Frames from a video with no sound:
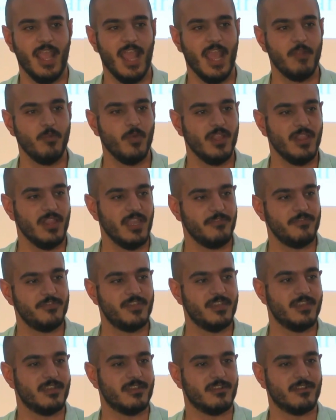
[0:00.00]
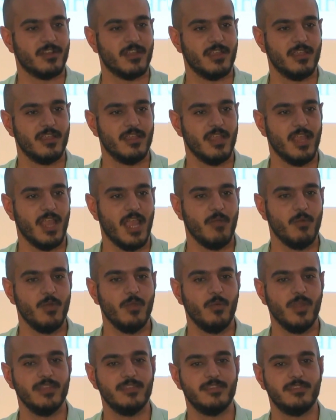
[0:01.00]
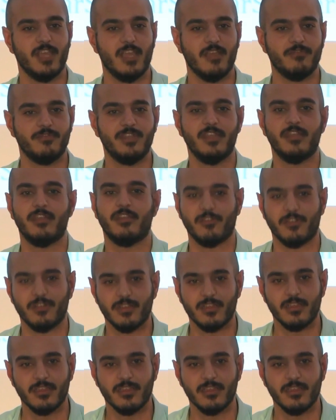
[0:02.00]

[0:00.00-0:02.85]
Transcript: And we left here, and we went to have dinner.